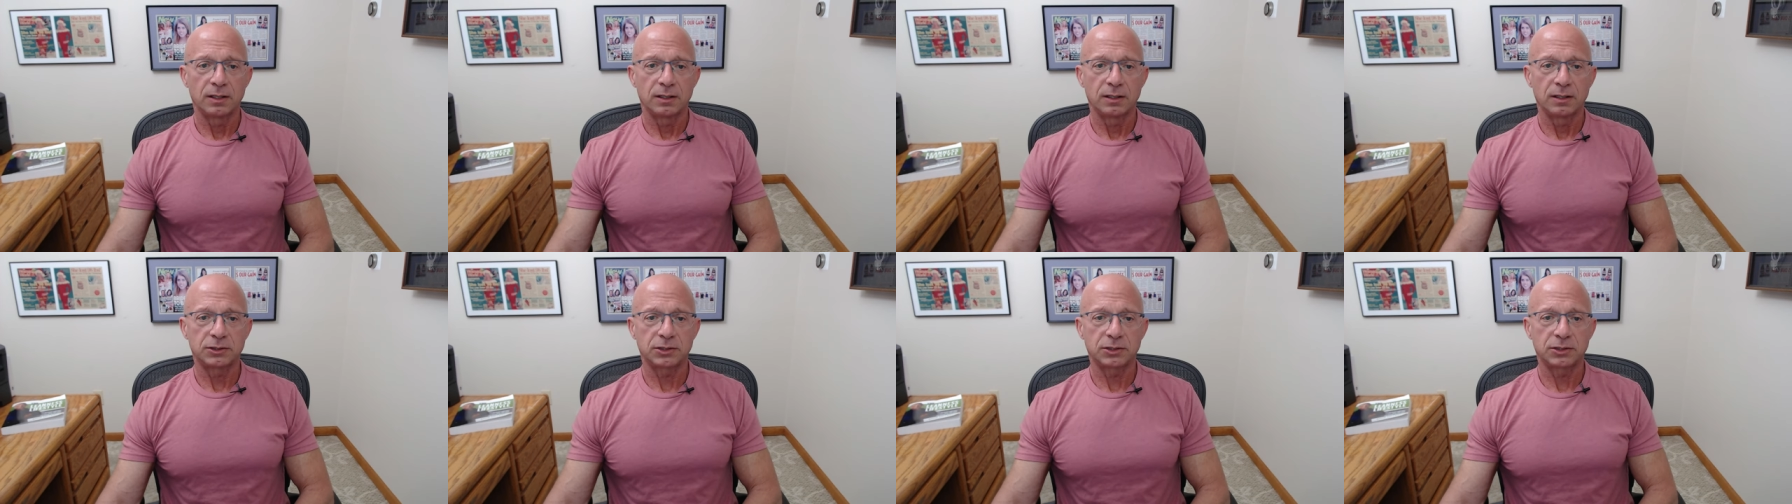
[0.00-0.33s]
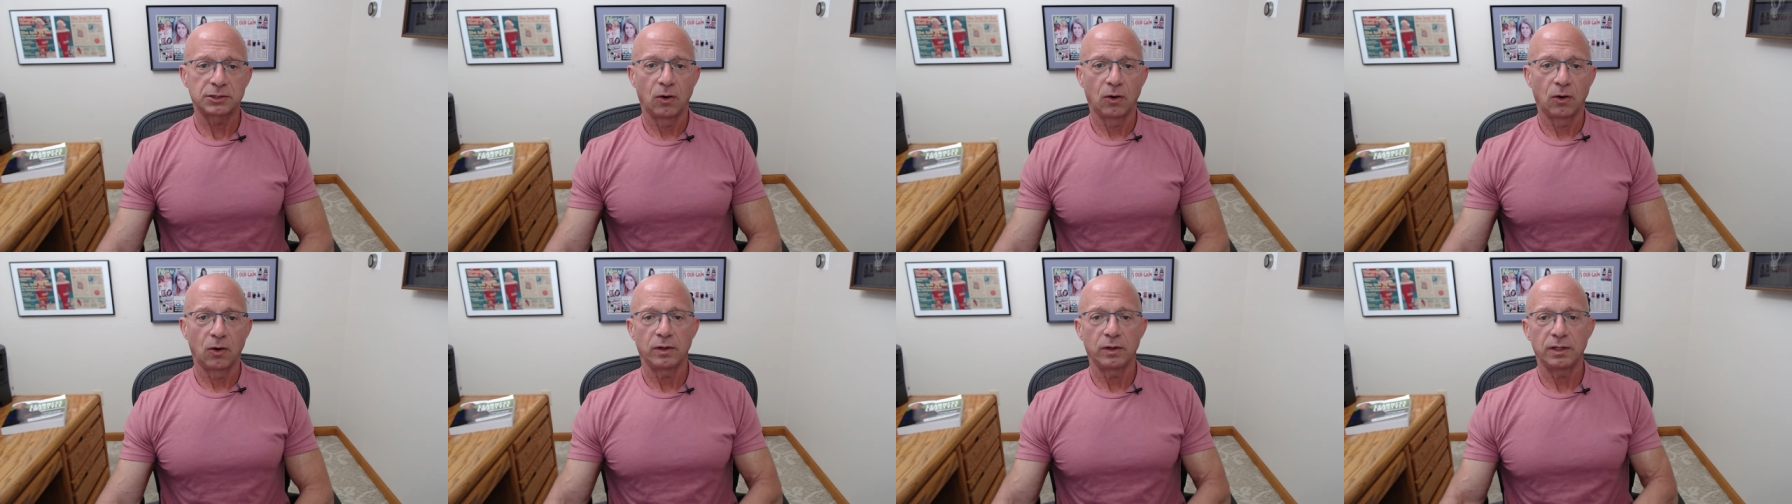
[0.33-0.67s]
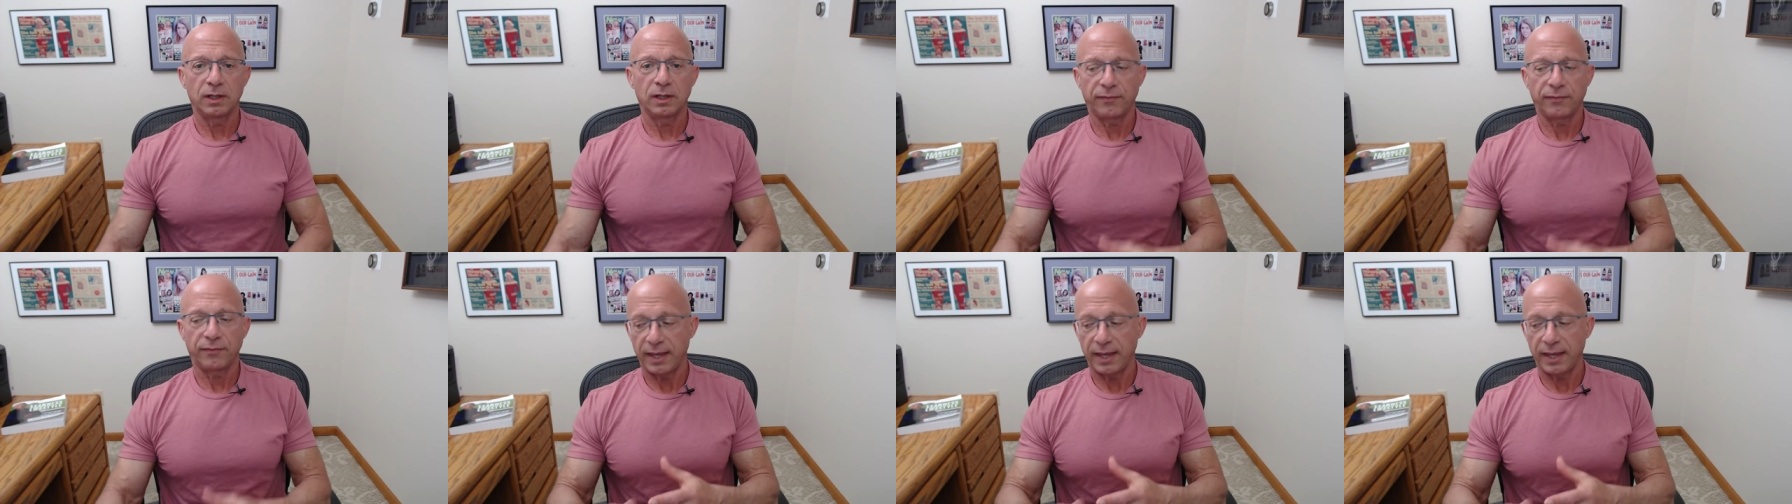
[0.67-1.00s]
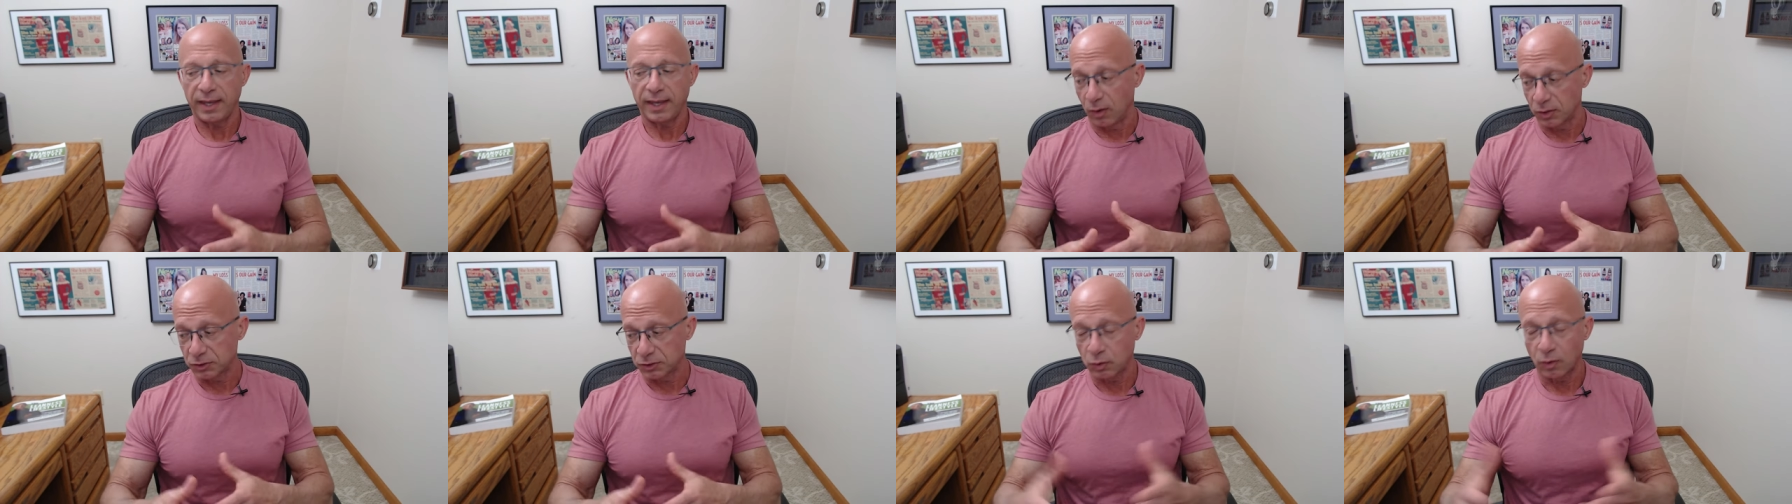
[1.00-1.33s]
So, if,
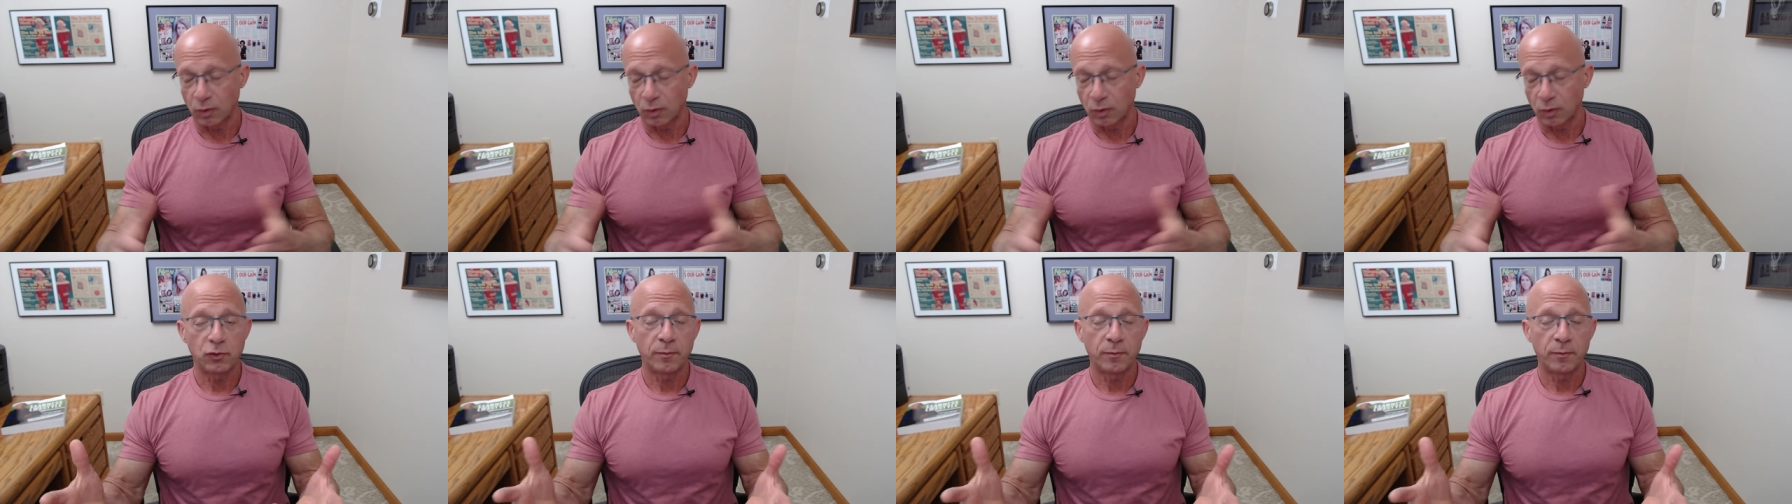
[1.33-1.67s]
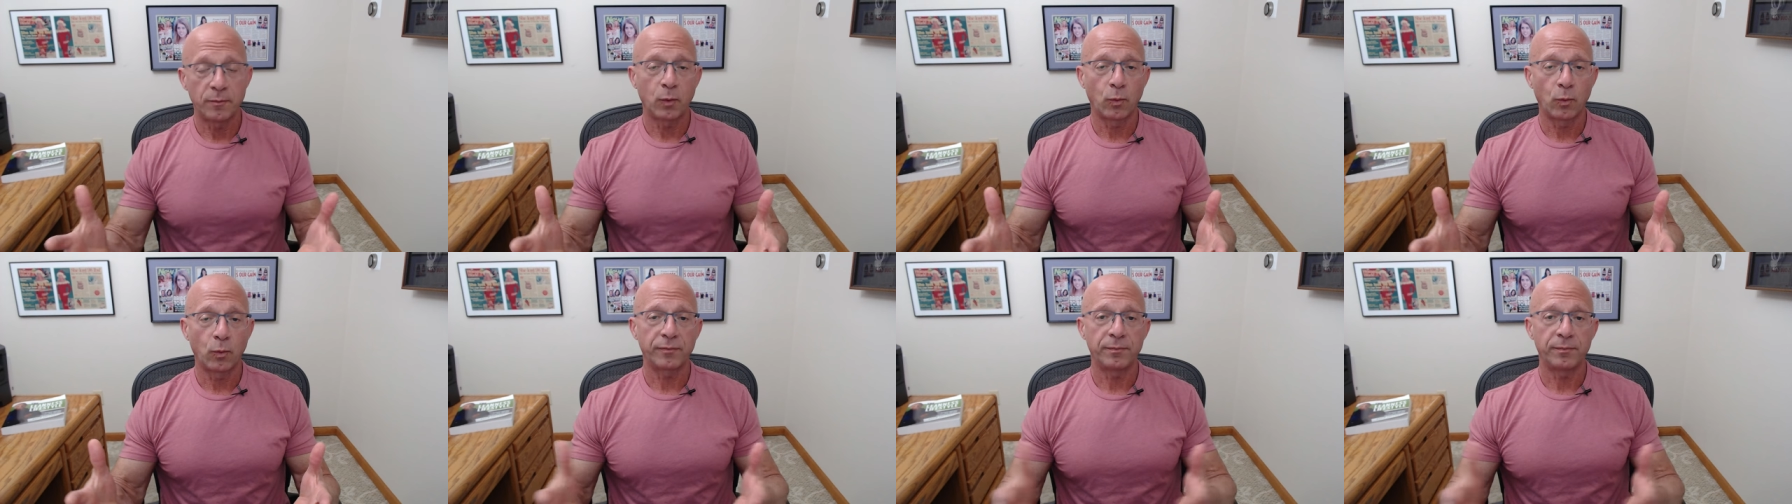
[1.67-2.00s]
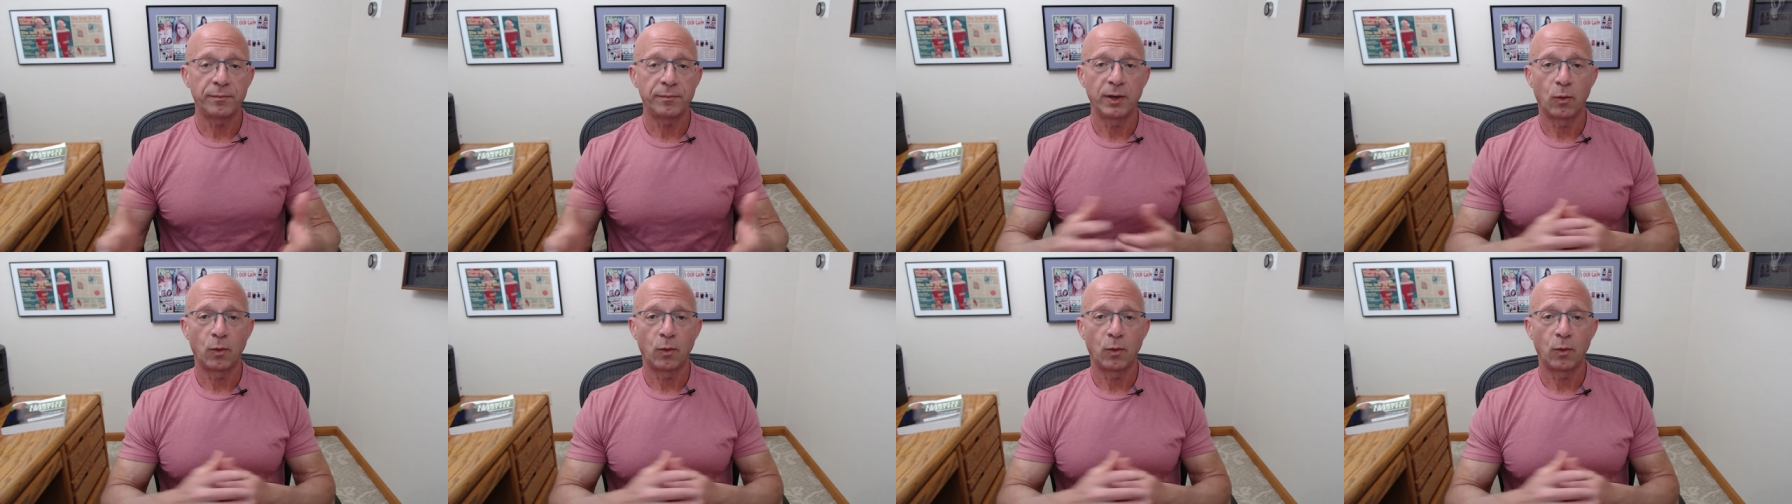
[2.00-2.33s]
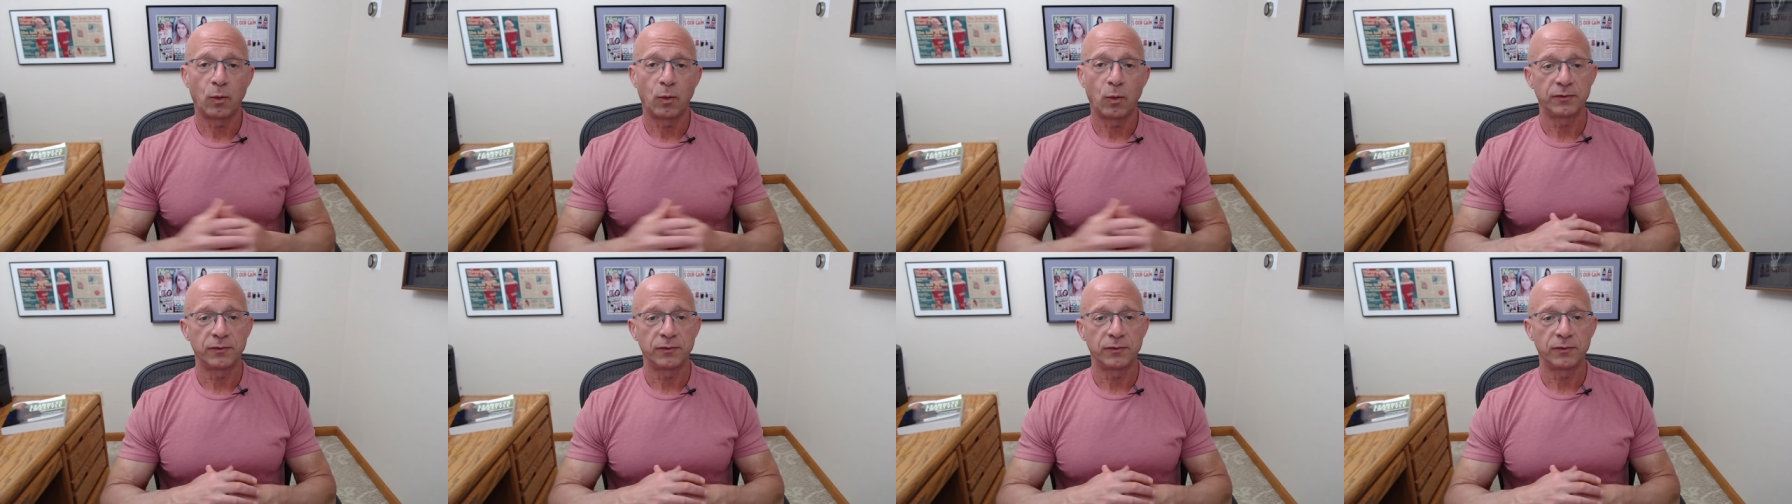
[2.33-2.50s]
and also if you've been with me a while,